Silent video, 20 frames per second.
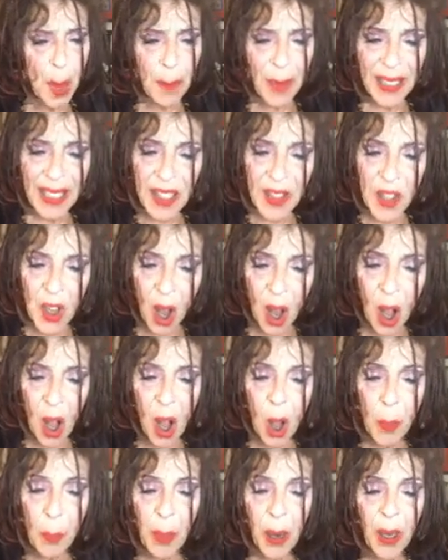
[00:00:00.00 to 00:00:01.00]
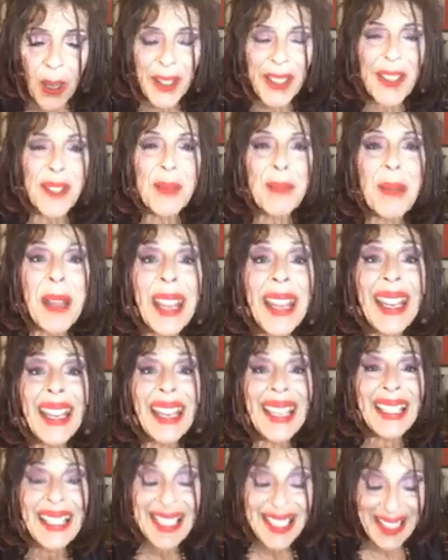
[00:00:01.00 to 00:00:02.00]
but it's all part of
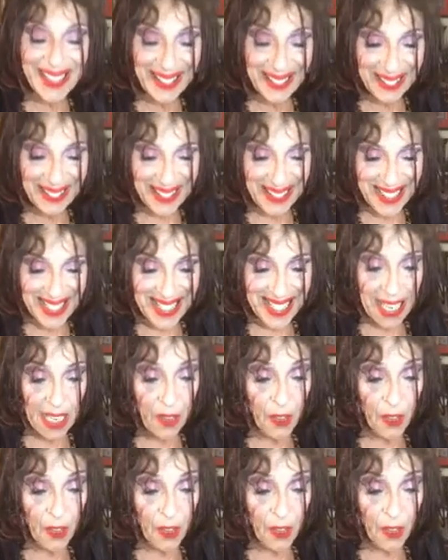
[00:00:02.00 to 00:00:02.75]
paying dues.